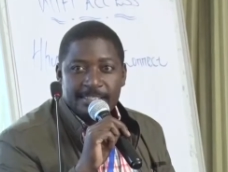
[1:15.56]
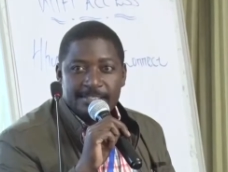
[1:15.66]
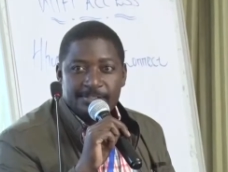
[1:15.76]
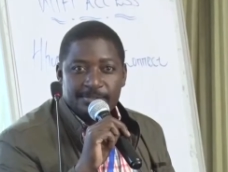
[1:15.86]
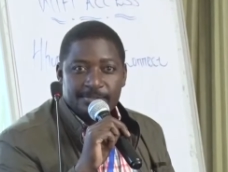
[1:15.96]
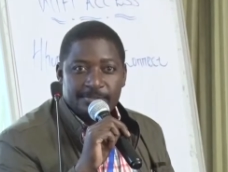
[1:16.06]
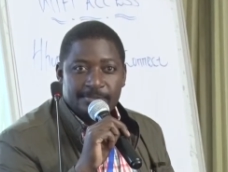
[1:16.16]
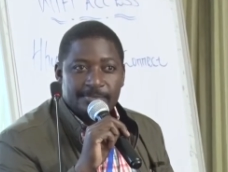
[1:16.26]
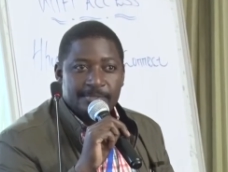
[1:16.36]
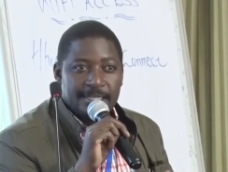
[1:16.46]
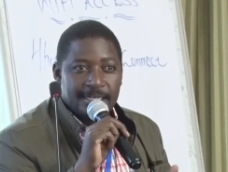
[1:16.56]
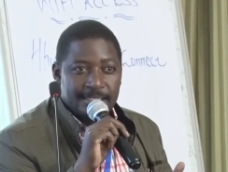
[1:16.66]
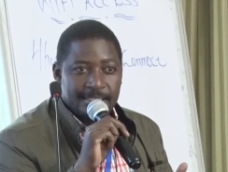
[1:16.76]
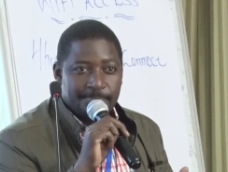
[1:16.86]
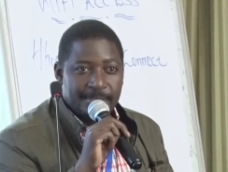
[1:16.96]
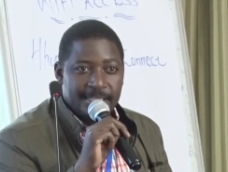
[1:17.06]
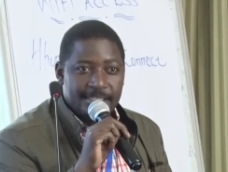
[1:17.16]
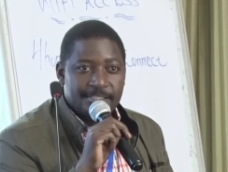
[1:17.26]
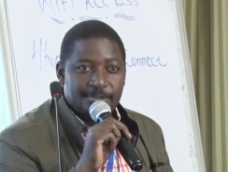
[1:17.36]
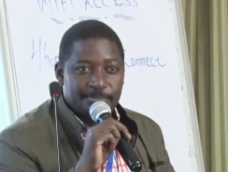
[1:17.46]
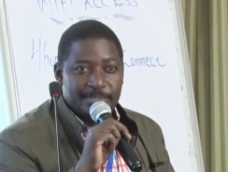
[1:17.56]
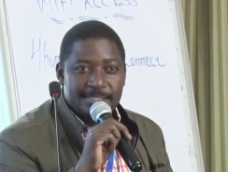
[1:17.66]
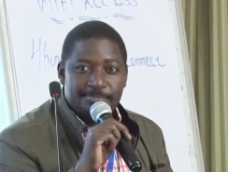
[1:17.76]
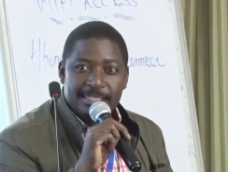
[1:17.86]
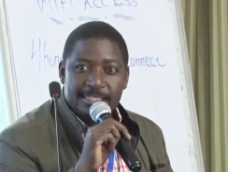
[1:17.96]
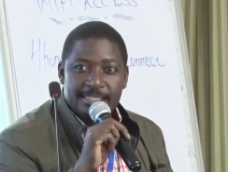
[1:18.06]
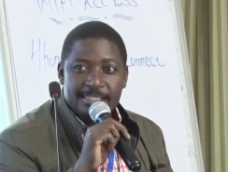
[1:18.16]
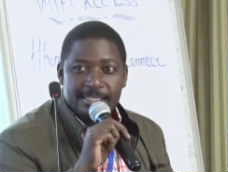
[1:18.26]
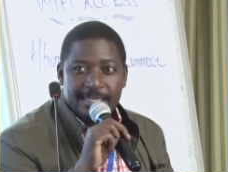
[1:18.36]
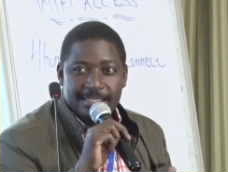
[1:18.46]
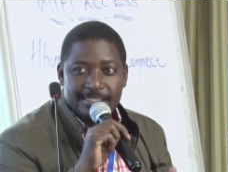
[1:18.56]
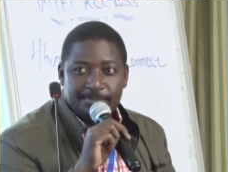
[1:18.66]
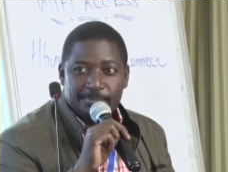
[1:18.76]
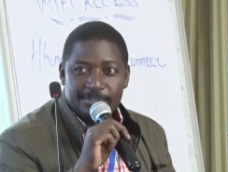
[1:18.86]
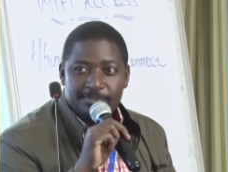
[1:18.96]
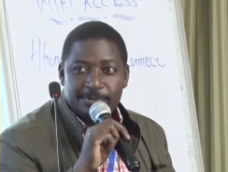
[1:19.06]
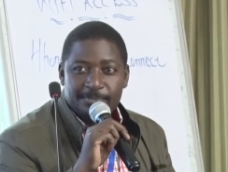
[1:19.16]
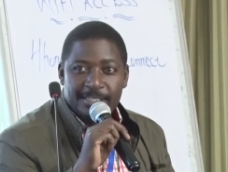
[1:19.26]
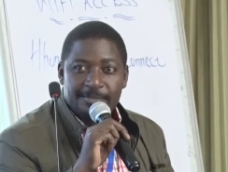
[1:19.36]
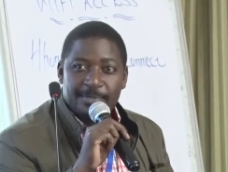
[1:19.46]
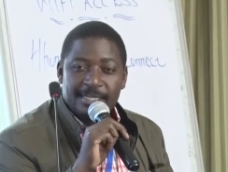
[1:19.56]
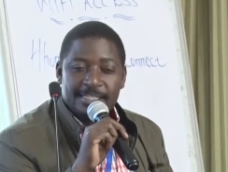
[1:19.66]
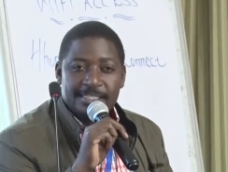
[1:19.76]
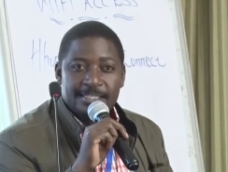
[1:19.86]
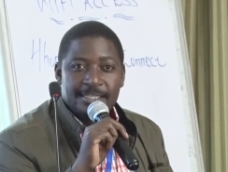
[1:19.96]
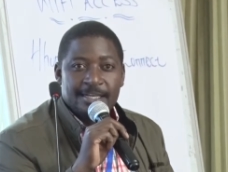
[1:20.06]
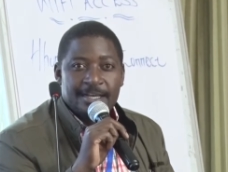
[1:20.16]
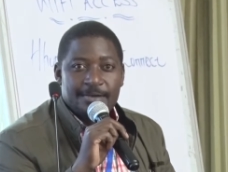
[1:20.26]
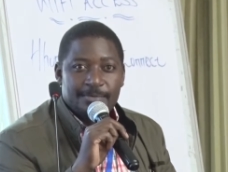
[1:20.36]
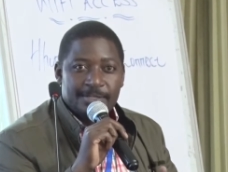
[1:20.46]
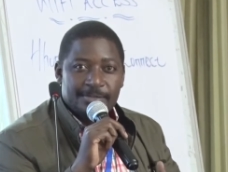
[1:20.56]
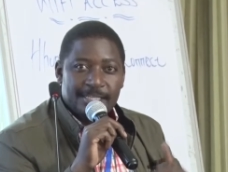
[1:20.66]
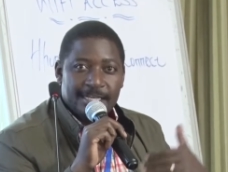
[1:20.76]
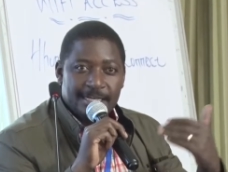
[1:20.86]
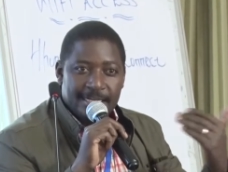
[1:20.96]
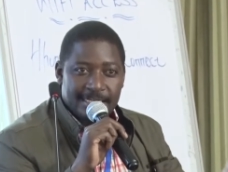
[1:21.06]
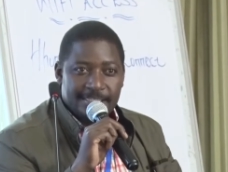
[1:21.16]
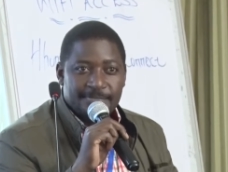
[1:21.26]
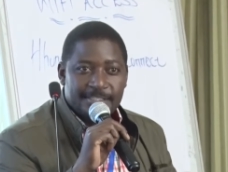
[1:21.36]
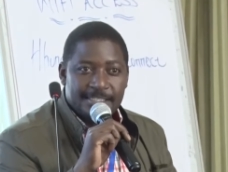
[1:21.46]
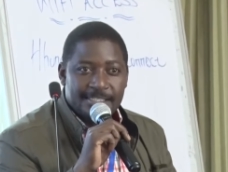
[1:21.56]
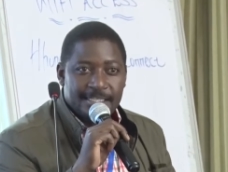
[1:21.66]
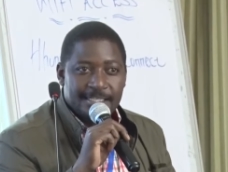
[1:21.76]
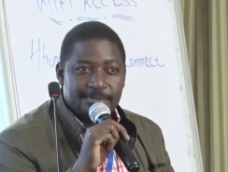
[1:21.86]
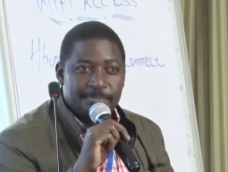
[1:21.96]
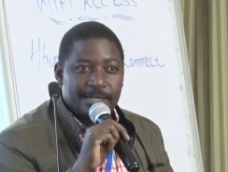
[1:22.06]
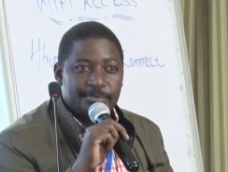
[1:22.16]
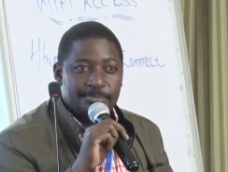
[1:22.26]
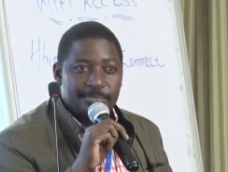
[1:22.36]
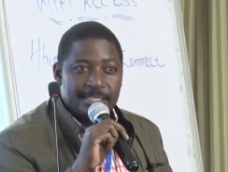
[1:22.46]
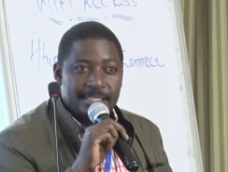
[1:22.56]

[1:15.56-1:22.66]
Really to pledge commitment and support from ICPAC we know there are activities that ICPAC will be